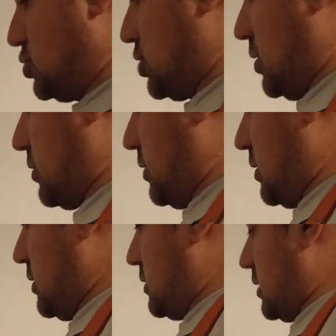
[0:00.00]
chain
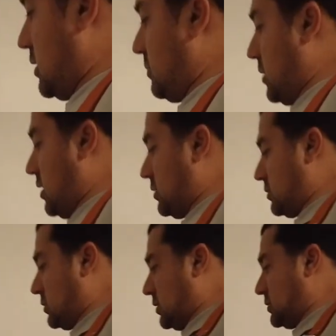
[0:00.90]
thingy that I made.
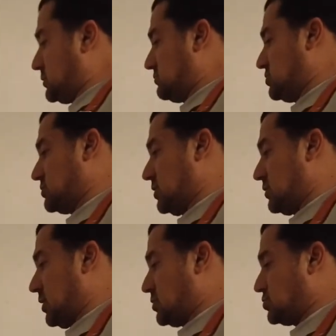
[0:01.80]
I just
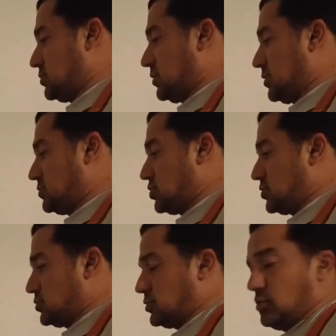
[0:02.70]
attached it there
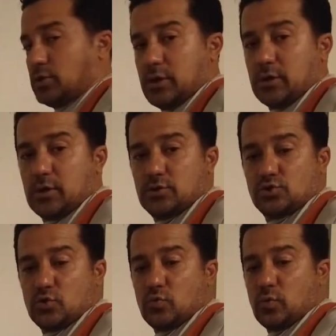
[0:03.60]
just so that I can
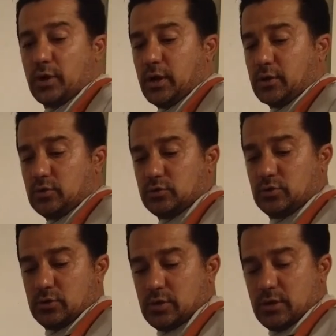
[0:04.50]
show what I could
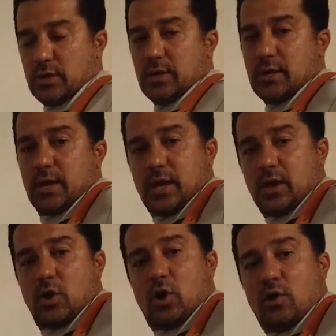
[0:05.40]

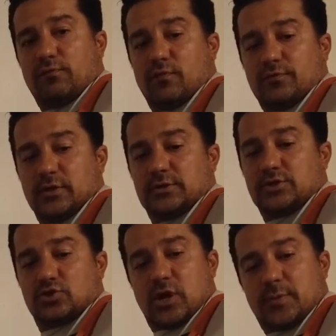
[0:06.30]
hang off of these
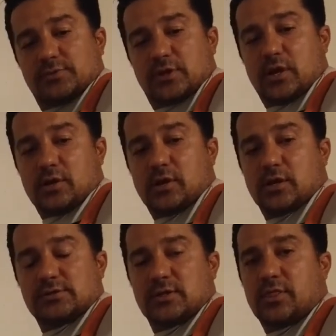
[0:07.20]
straps. They are
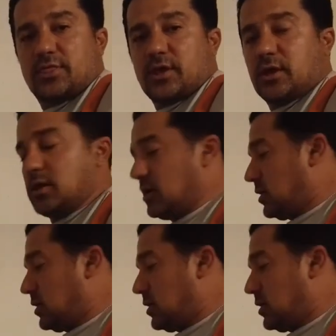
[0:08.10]
nice and thick,